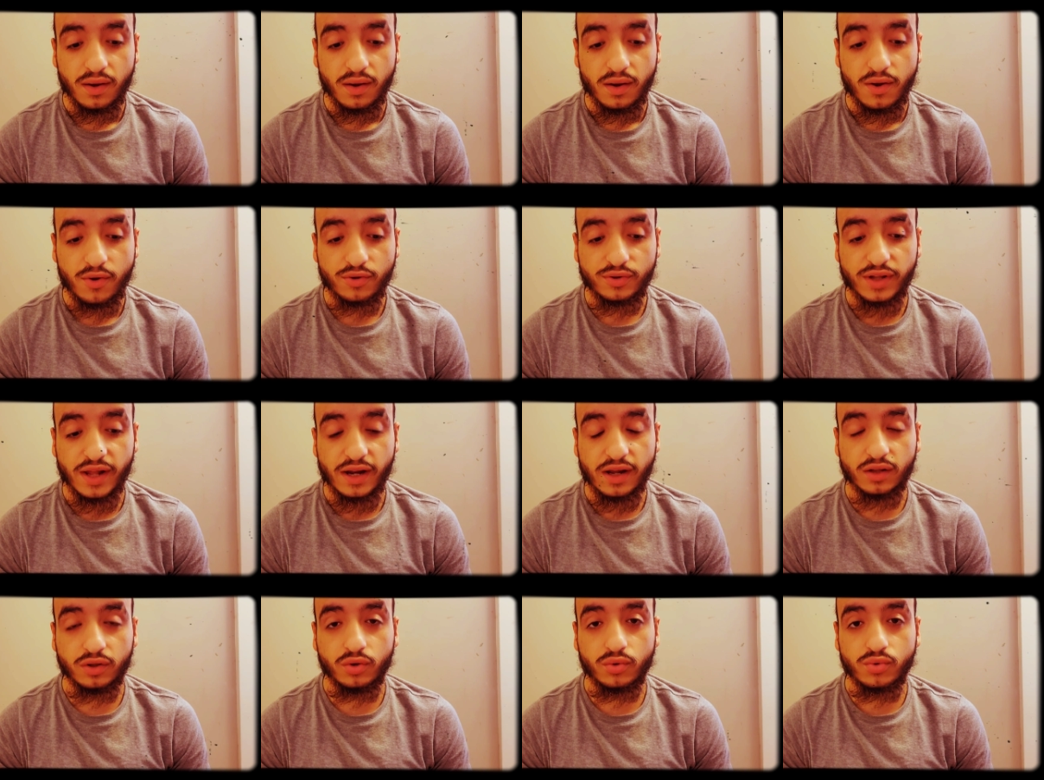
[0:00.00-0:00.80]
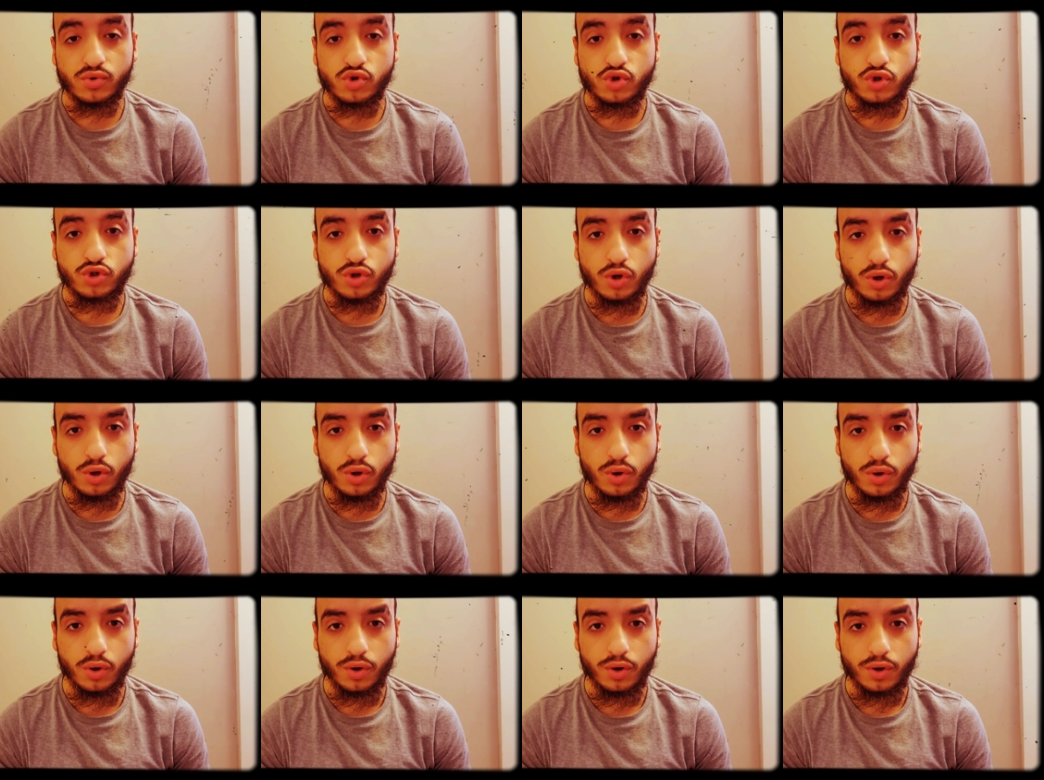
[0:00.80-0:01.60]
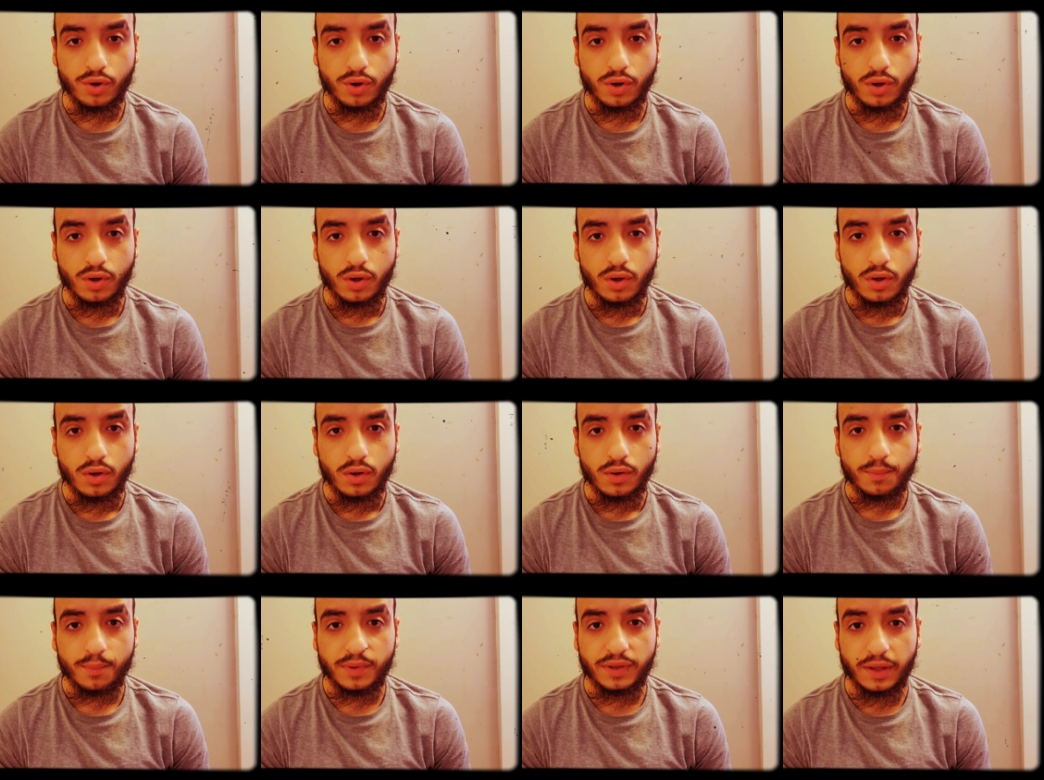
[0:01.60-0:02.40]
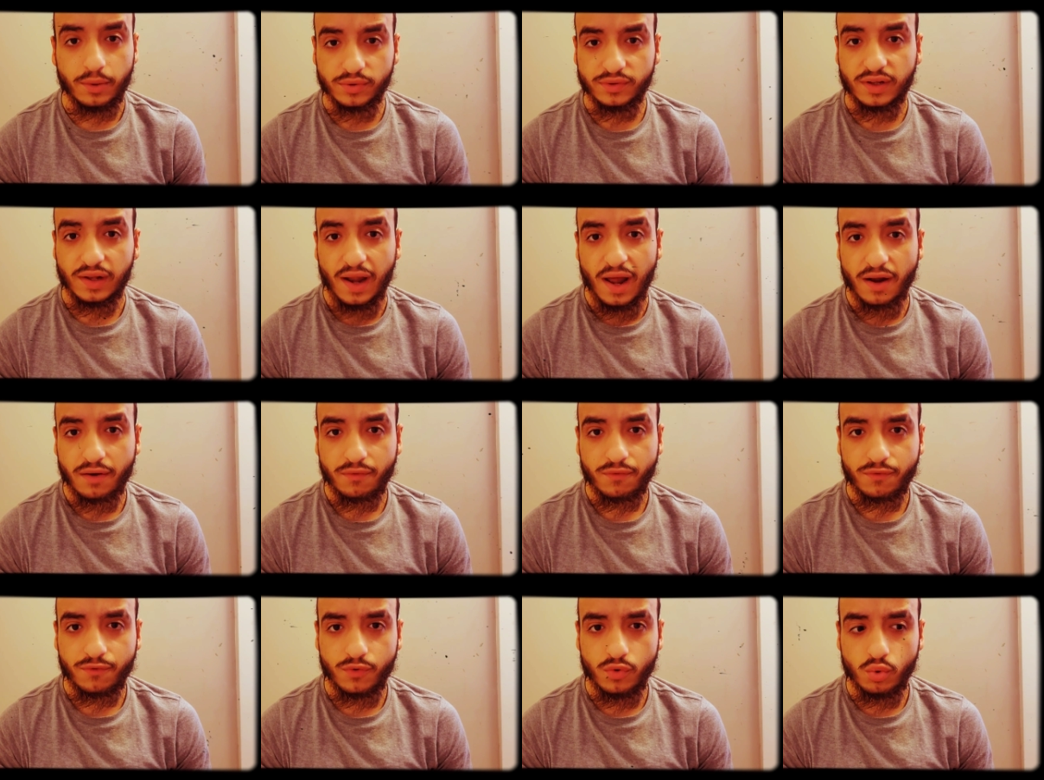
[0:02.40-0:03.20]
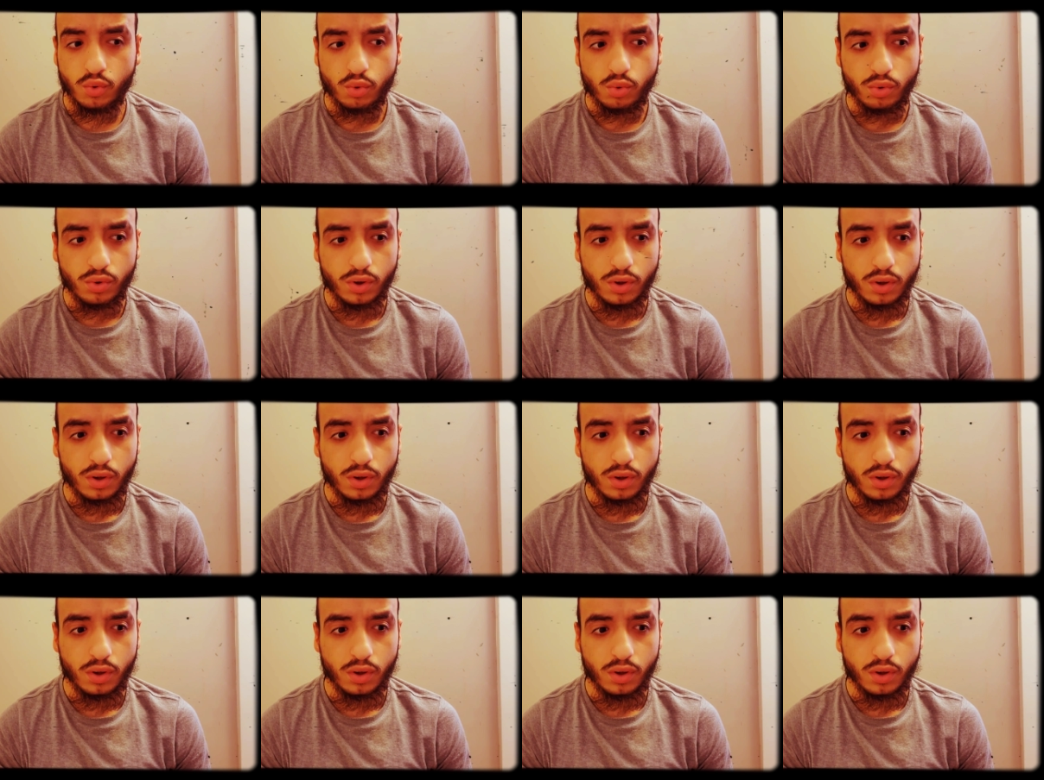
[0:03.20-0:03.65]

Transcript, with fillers: It was like a little store, but there was a lot of food.